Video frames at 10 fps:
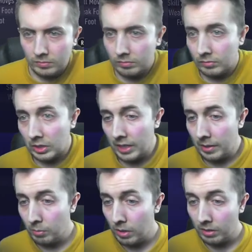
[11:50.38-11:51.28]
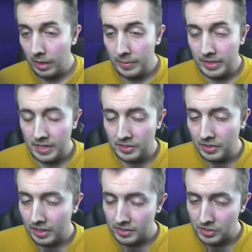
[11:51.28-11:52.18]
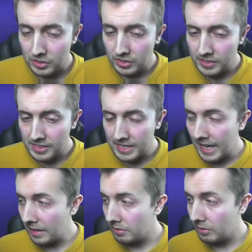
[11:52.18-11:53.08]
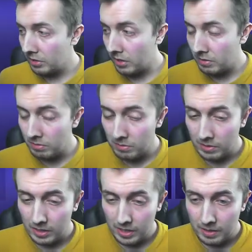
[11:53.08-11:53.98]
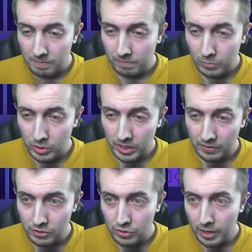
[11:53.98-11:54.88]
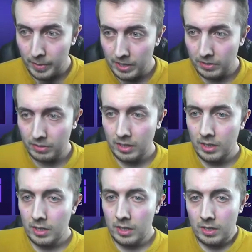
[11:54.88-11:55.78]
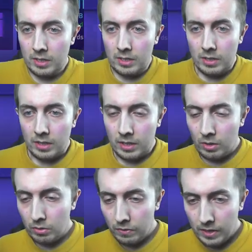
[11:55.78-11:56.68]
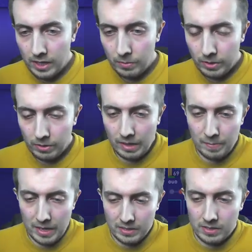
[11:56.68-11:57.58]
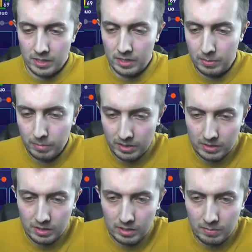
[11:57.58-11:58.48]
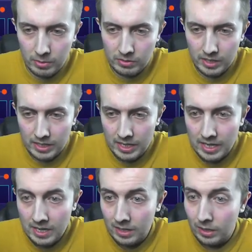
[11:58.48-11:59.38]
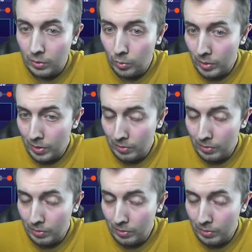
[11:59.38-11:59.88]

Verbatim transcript: Okay, well, I mean, that's that's as good as it's going to get. So um, we're just going to have to try our best. And hopefully we don't get battered, but most likely we will.